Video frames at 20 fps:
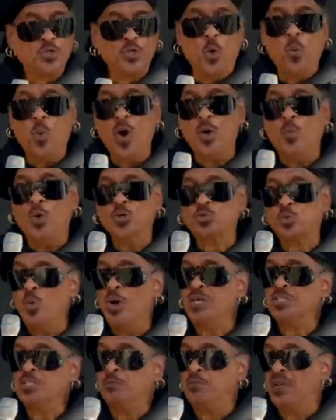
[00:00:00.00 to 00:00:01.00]
So what was
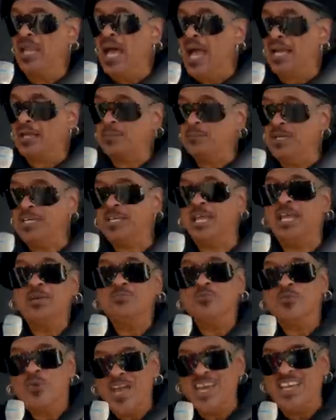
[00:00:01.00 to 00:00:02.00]
once black
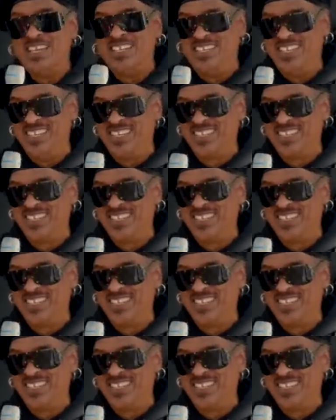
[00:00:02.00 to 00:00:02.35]
became red.